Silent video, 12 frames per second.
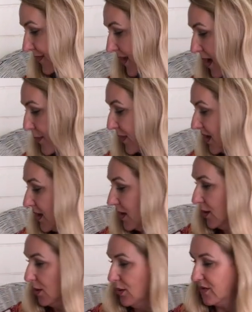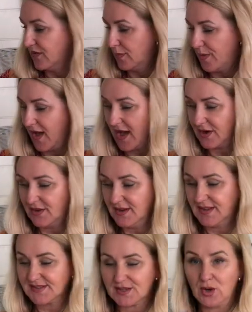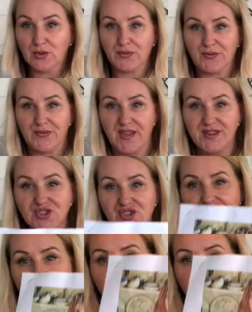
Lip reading: a beautiful pattern. It's called Finch